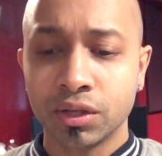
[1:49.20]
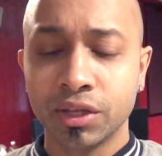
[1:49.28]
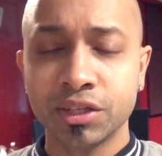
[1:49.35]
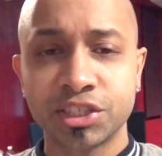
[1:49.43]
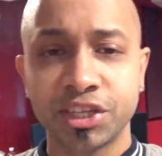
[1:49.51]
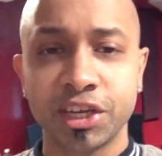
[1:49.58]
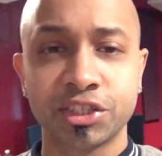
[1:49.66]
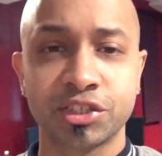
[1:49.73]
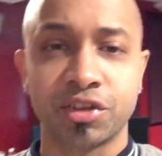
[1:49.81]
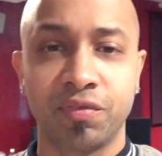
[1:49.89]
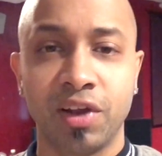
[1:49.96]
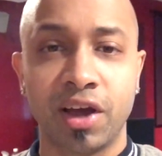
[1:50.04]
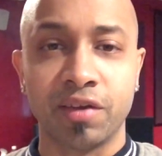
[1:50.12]
In the stages
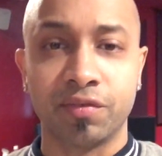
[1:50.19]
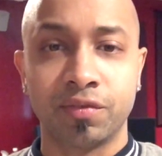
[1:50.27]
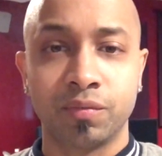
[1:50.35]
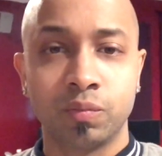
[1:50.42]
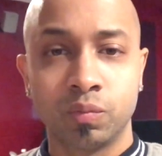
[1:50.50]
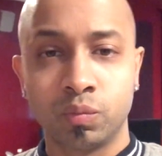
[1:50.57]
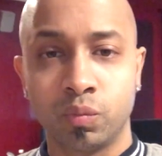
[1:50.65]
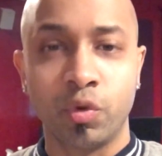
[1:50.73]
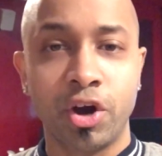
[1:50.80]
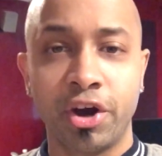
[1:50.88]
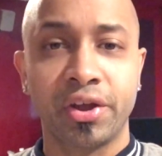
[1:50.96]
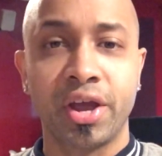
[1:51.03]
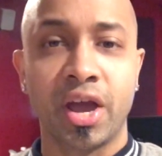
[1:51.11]
of life,
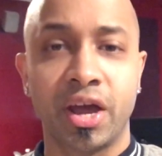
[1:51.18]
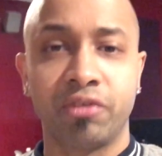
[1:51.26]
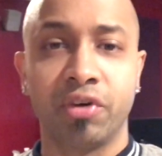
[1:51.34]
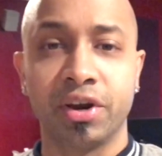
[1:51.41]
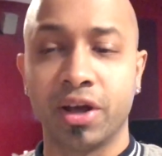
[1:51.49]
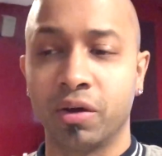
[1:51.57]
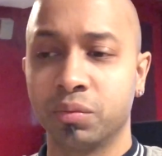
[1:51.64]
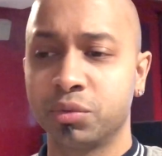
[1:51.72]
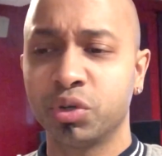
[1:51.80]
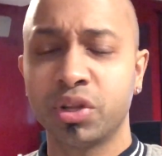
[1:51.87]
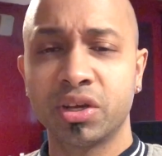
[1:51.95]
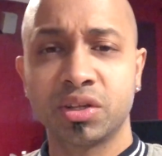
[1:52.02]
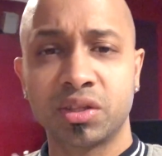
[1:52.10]
where are you at right now?
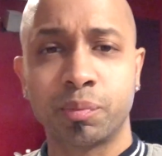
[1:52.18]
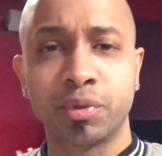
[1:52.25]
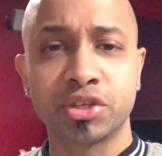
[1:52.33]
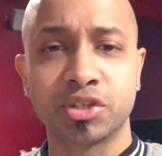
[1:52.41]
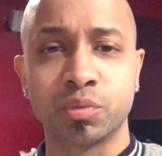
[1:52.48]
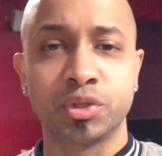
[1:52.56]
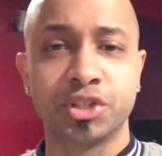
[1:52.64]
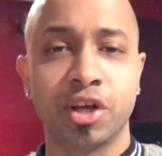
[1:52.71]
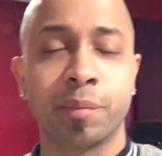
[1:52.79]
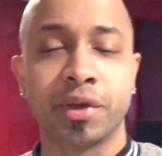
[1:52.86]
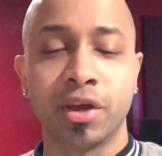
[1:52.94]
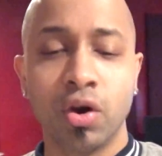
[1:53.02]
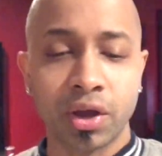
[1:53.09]
So the the person would tell
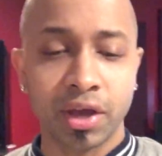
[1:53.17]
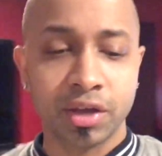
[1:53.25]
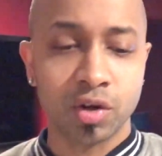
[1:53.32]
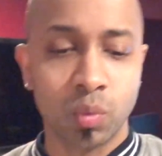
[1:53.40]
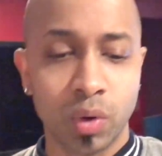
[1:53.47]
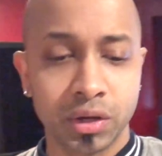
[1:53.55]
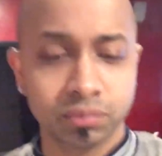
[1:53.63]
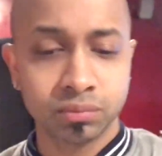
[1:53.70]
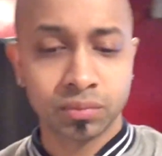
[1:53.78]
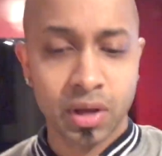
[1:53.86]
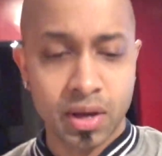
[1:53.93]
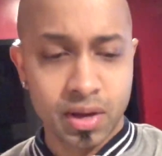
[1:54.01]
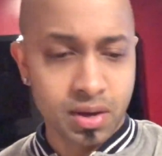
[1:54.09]
me, okay, you know what
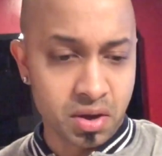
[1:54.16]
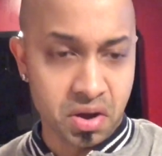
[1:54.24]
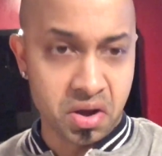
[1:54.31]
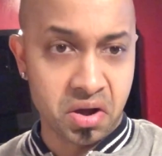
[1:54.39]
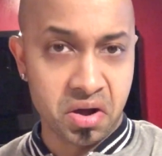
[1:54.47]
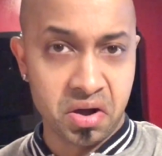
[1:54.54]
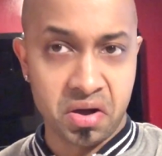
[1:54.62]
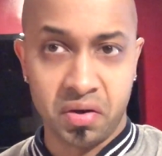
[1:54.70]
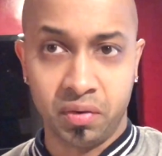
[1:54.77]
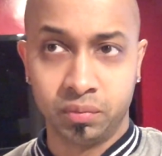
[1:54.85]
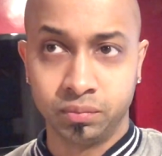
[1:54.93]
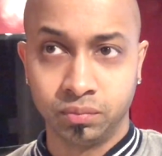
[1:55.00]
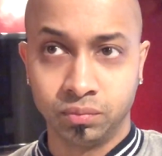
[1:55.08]

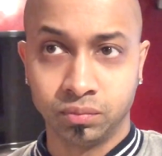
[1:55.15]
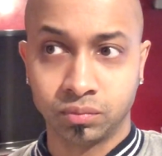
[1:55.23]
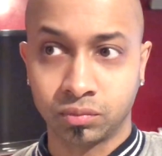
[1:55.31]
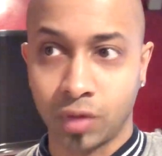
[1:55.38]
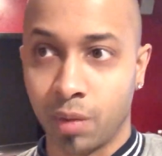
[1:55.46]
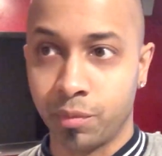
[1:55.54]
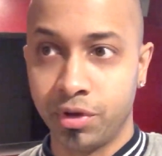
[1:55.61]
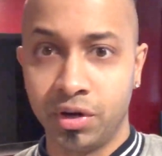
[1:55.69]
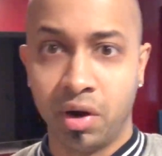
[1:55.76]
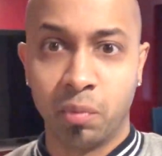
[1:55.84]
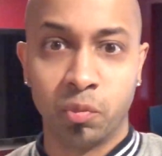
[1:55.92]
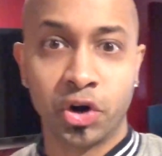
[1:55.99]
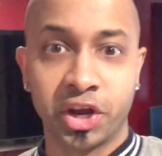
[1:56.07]
um, I'm here,
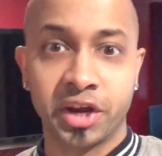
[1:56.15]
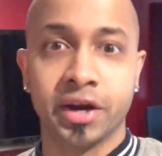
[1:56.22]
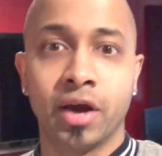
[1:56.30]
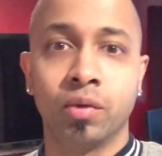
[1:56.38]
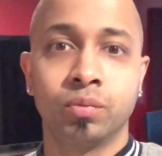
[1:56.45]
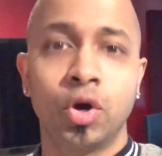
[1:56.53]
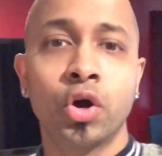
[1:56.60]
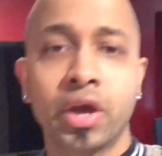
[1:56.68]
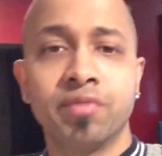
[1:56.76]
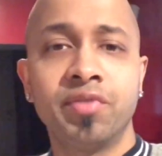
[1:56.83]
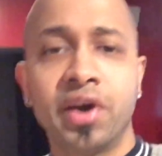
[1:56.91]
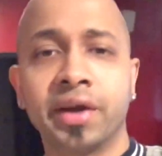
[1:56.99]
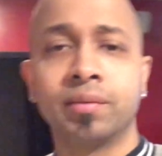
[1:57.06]
I'm working now.
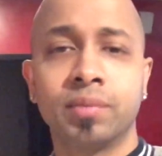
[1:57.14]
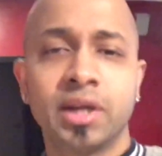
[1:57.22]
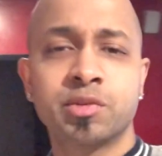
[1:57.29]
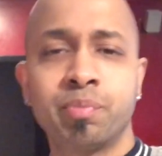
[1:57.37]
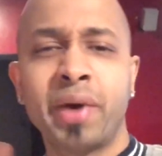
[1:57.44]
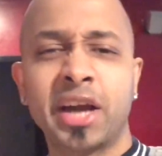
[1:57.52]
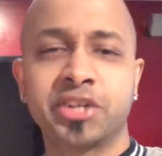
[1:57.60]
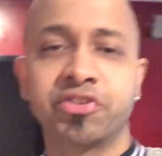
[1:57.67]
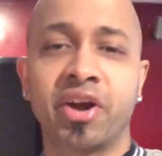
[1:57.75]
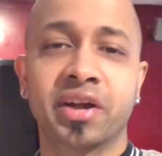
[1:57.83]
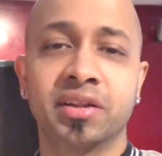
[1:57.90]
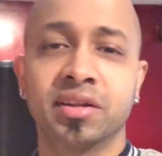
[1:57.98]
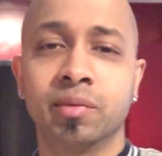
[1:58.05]
Okay, fine. Let's
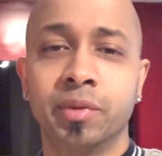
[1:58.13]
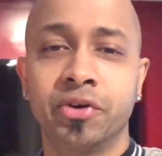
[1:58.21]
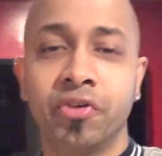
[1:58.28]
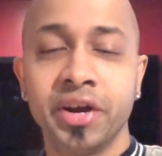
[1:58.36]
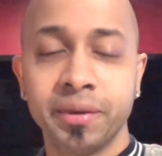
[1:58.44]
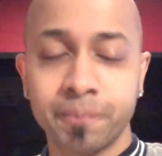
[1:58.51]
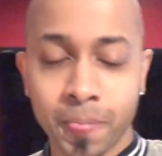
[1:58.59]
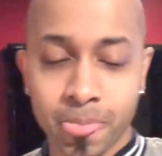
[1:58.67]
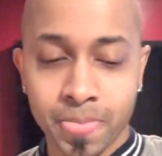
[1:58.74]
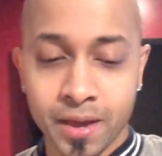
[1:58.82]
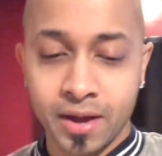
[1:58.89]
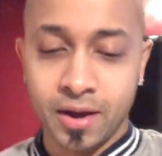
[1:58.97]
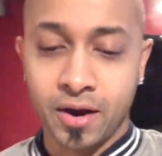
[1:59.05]
backtrack a little bit, right?
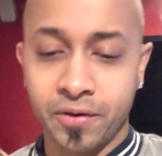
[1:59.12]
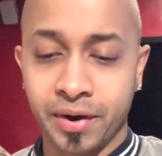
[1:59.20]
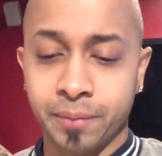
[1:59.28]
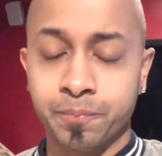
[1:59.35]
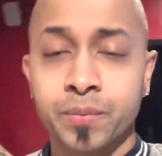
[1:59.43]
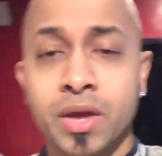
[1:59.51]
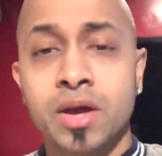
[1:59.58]
All right.